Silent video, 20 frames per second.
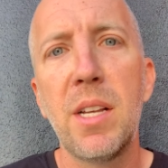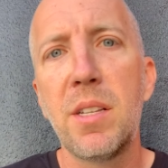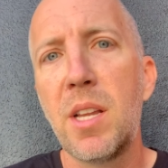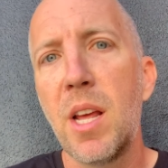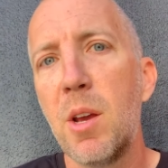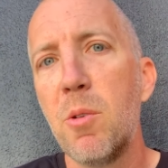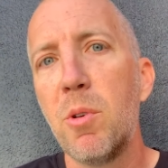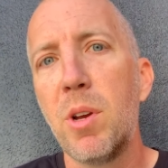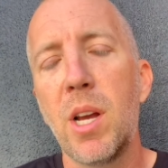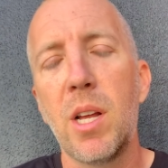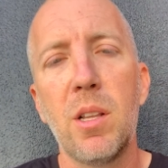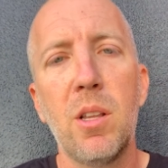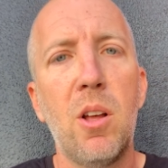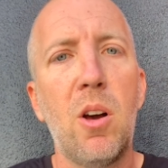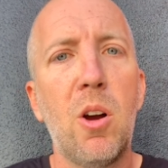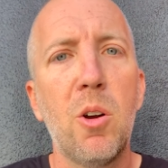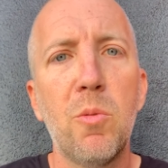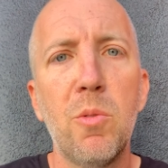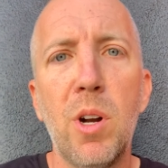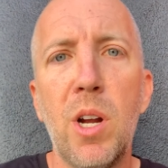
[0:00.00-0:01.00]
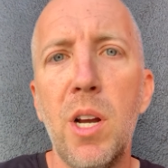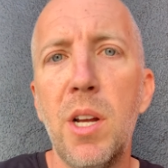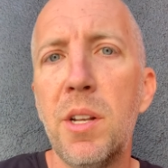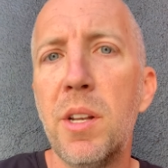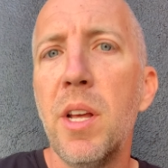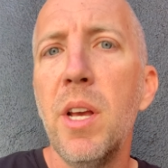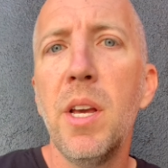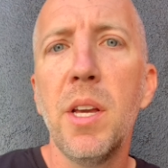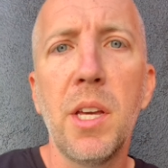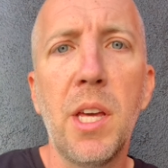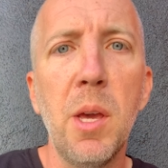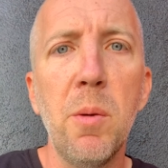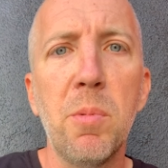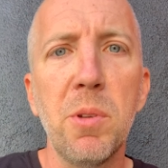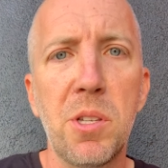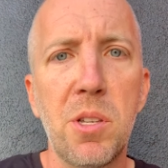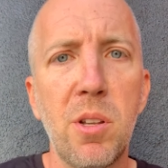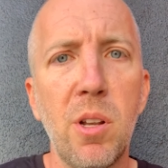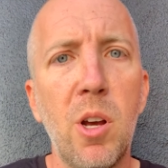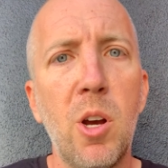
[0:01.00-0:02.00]
Hey, we got long run, keep
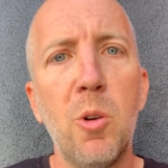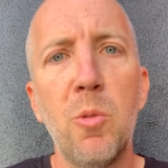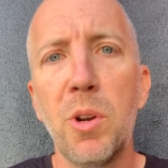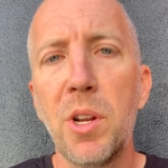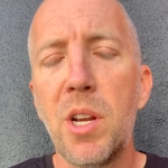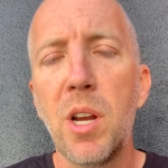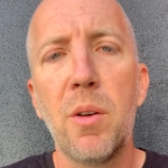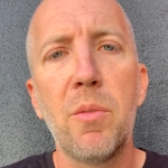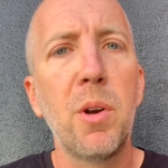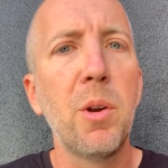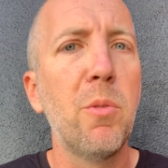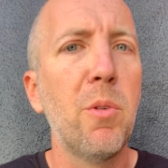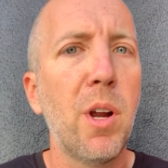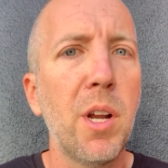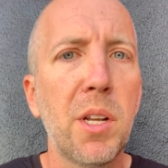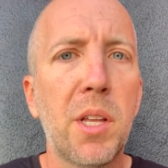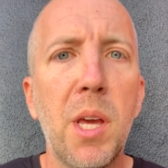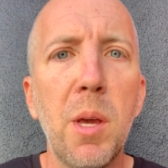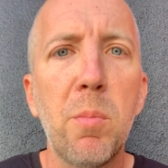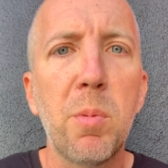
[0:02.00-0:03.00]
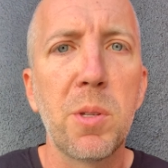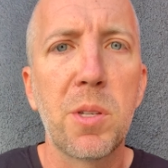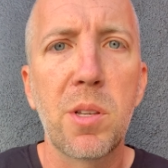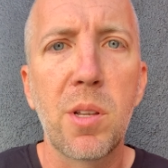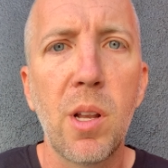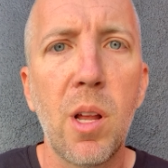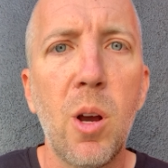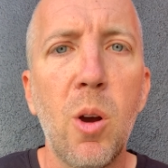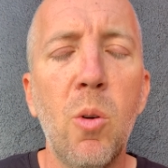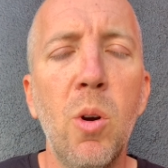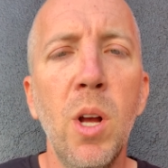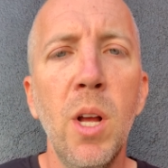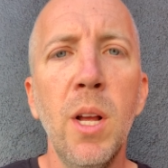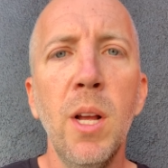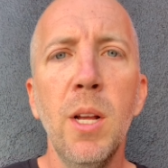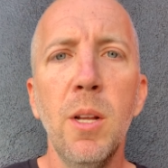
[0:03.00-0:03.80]
it slow. Recovery run, keep it slow.